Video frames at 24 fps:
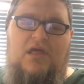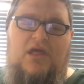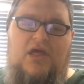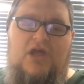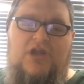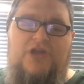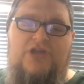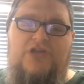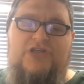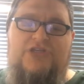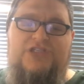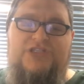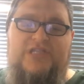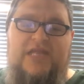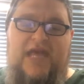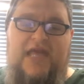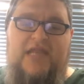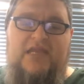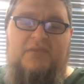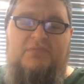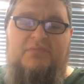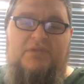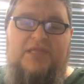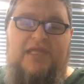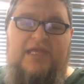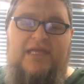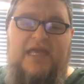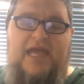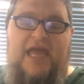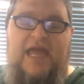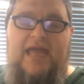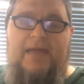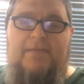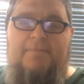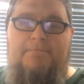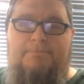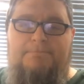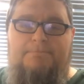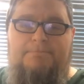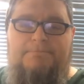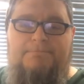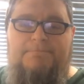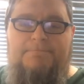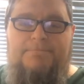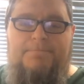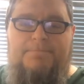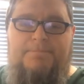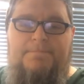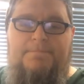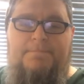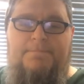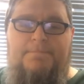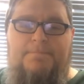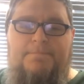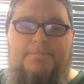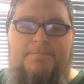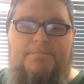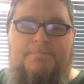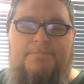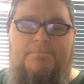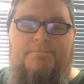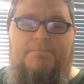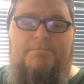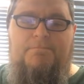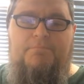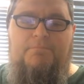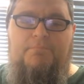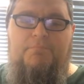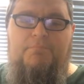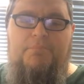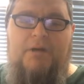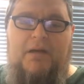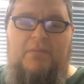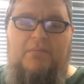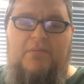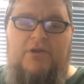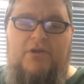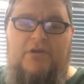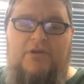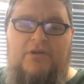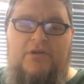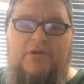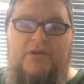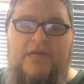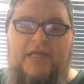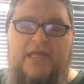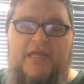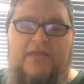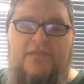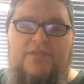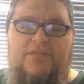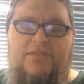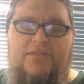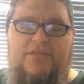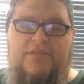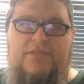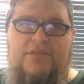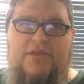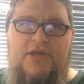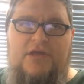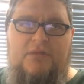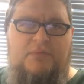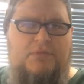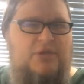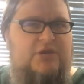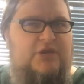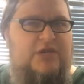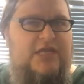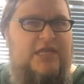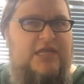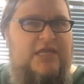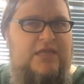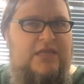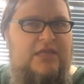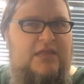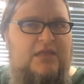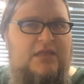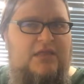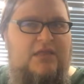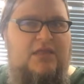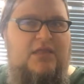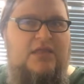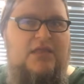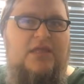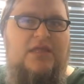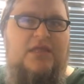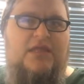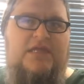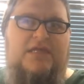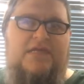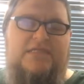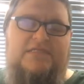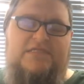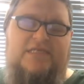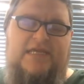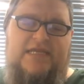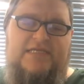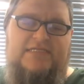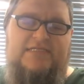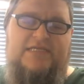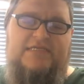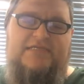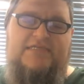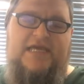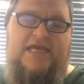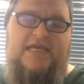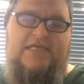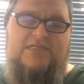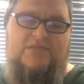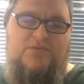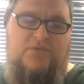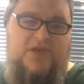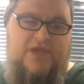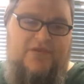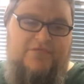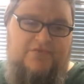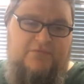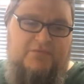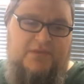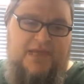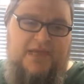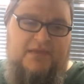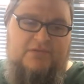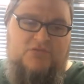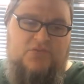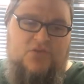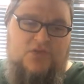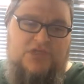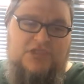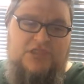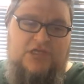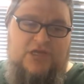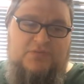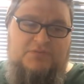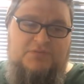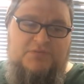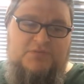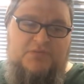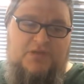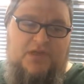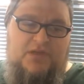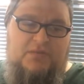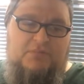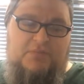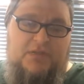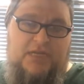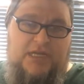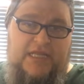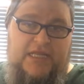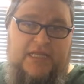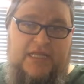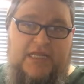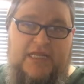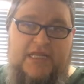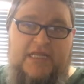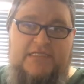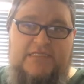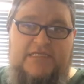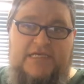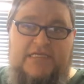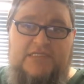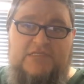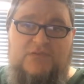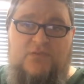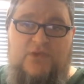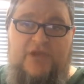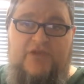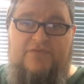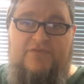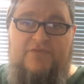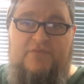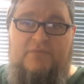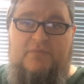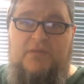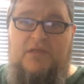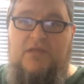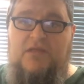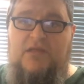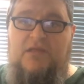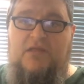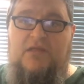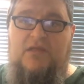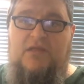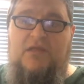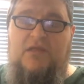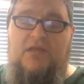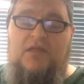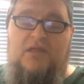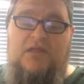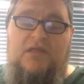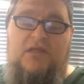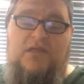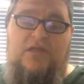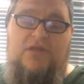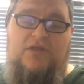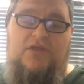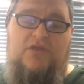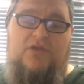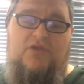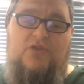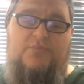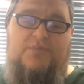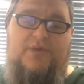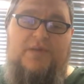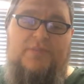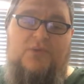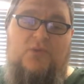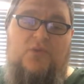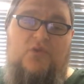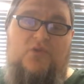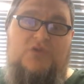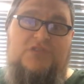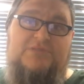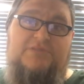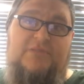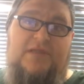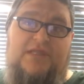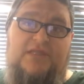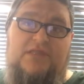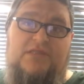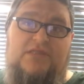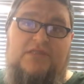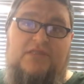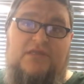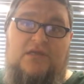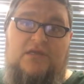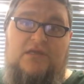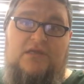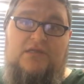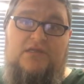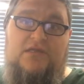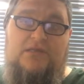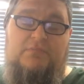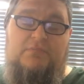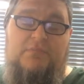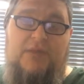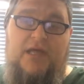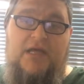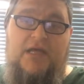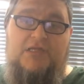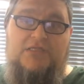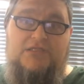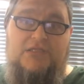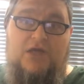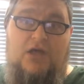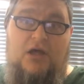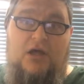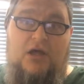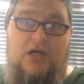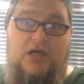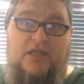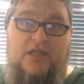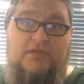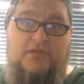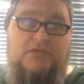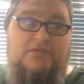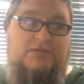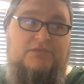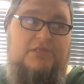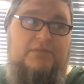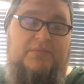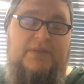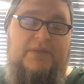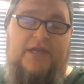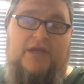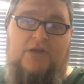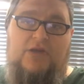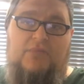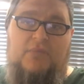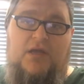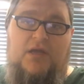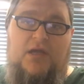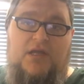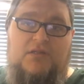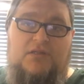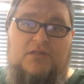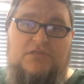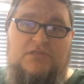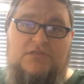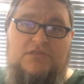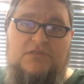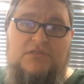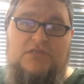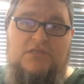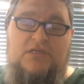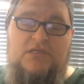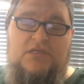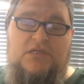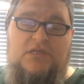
understandably a bummer in the community because yes, it takes away from Games Workshop's uh, money and it takes away from uh, you know the people who spent the the bucks on the bigger models